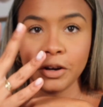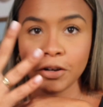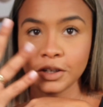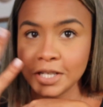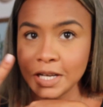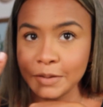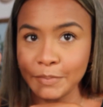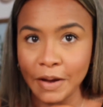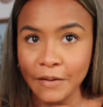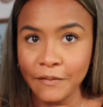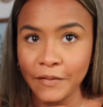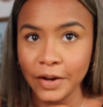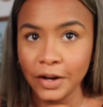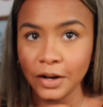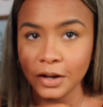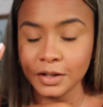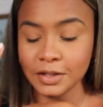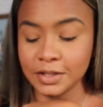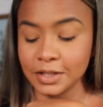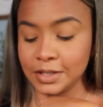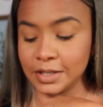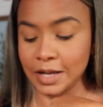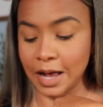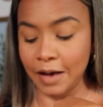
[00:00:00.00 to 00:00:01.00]
irritate my
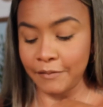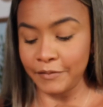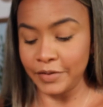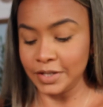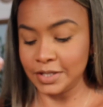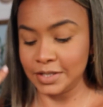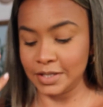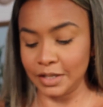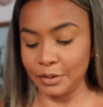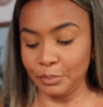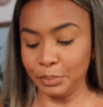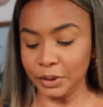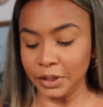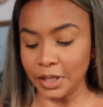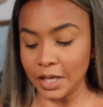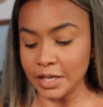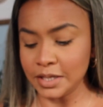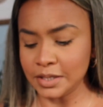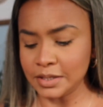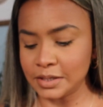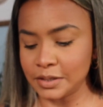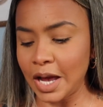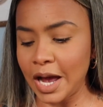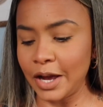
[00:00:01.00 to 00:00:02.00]
fingers is obviously a
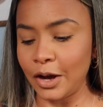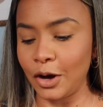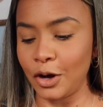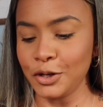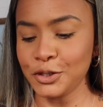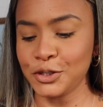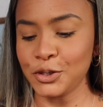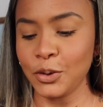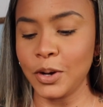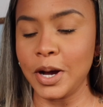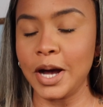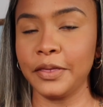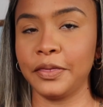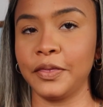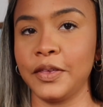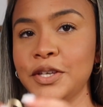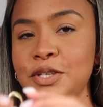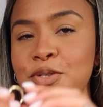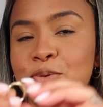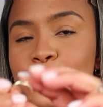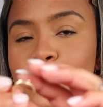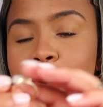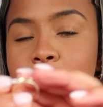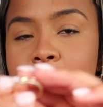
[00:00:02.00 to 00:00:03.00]
plus. I also got this